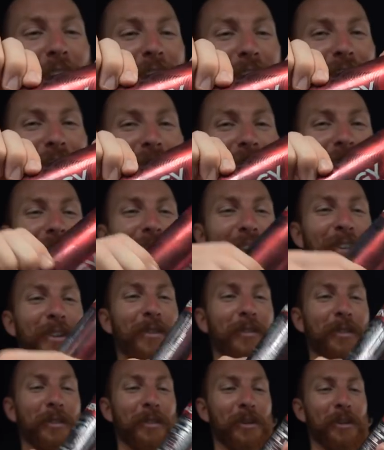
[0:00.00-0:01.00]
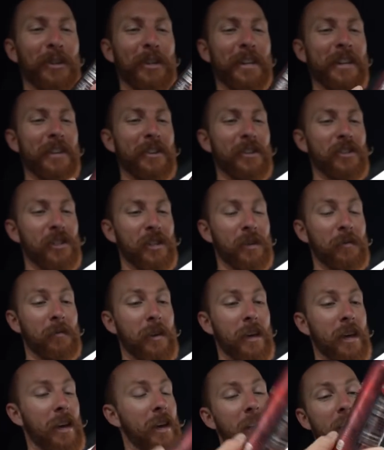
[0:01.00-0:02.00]
also got the Coca-Cola Energy.
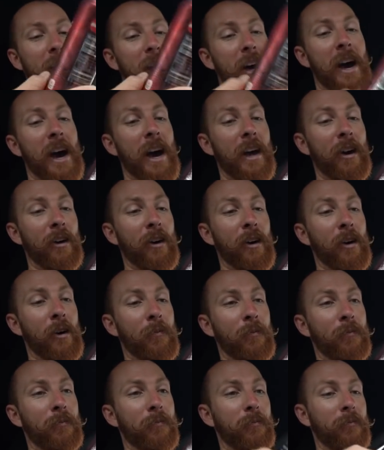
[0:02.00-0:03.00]
I don't know.